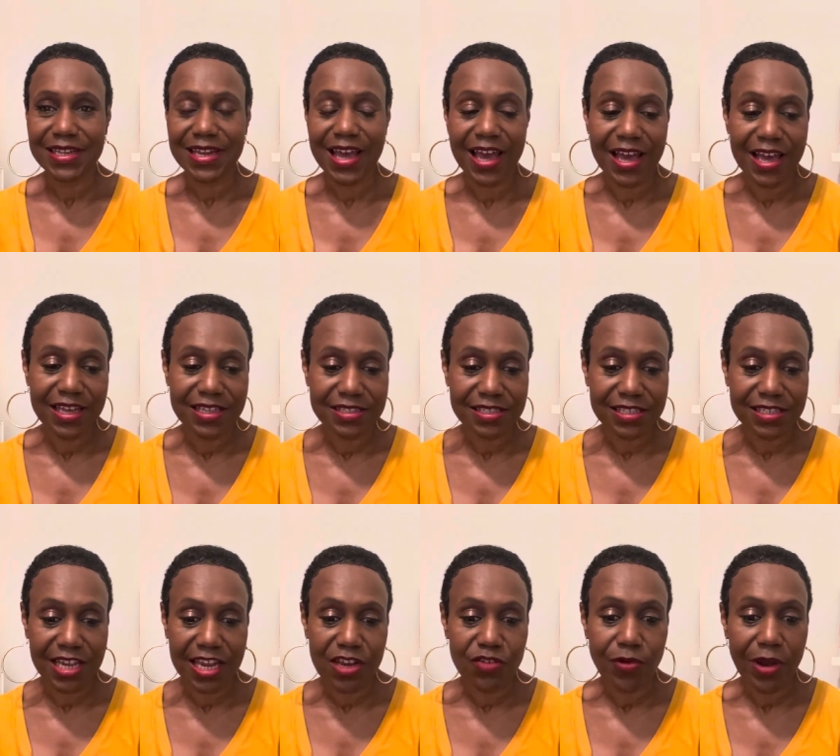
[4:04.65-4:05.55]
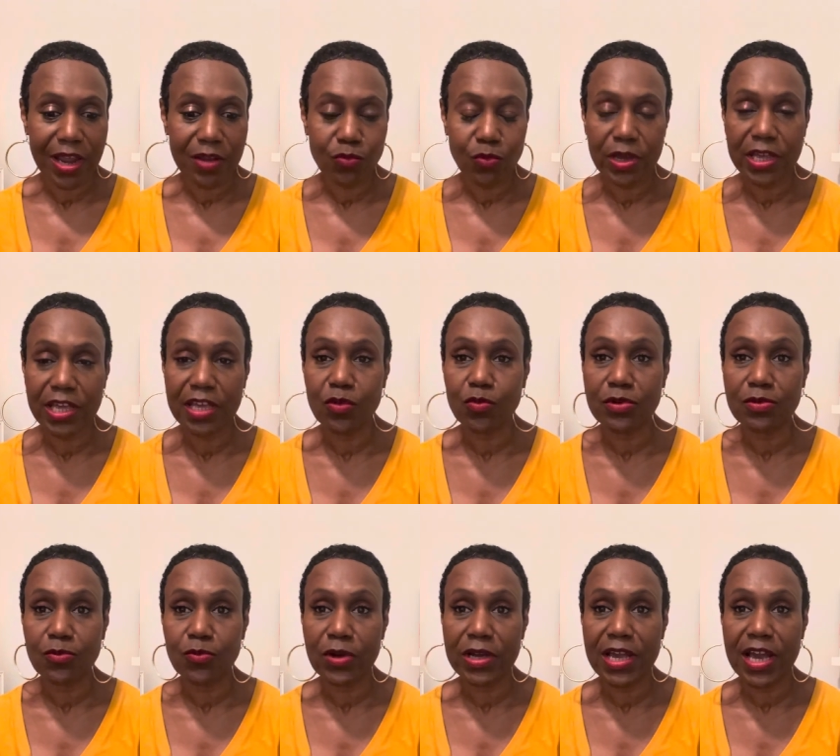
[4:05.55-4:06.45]
I stayed right
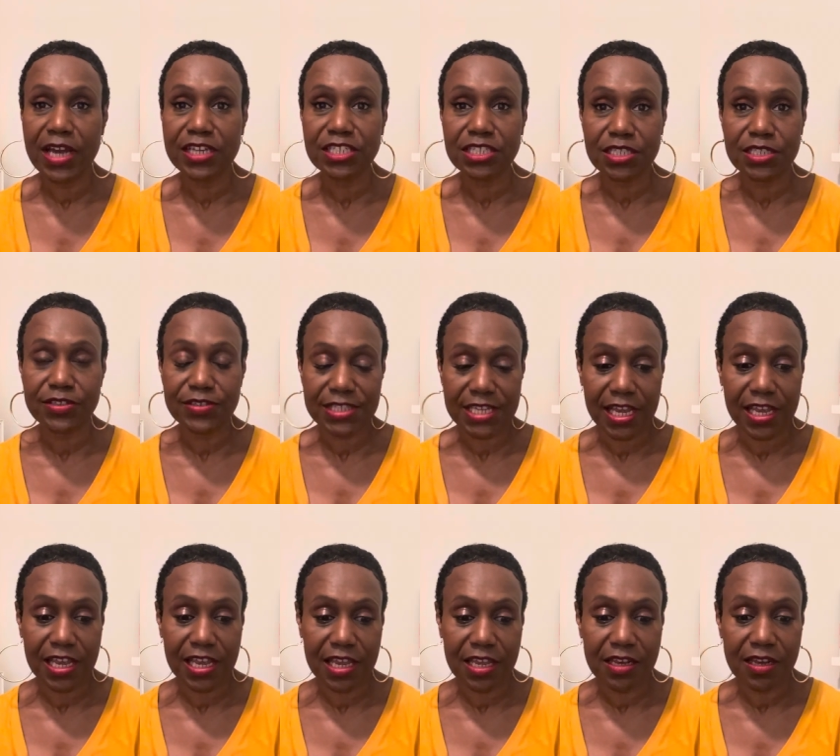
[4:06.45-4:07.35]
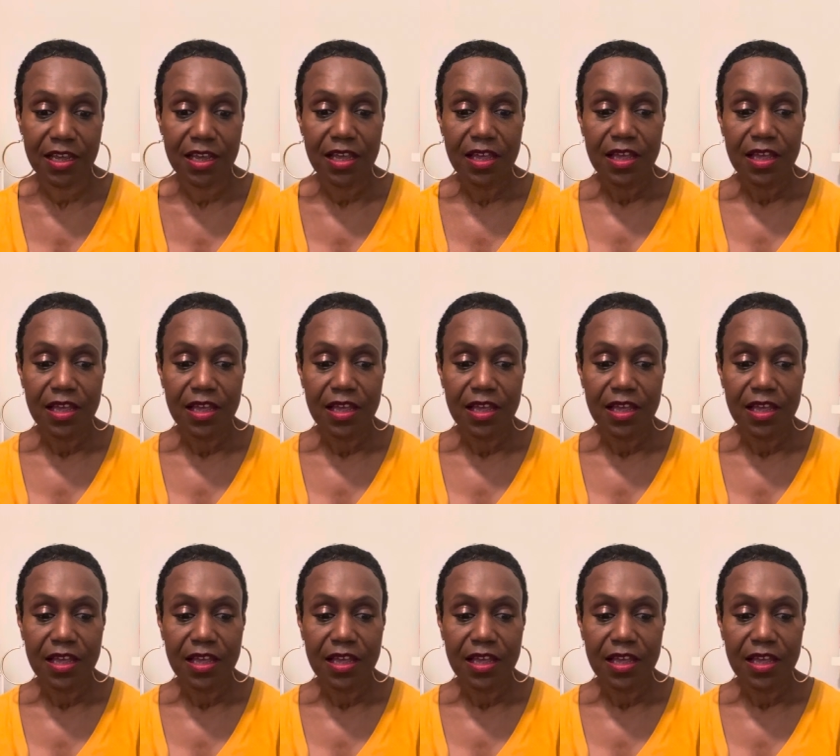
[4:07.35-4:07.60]
where I should have stayed,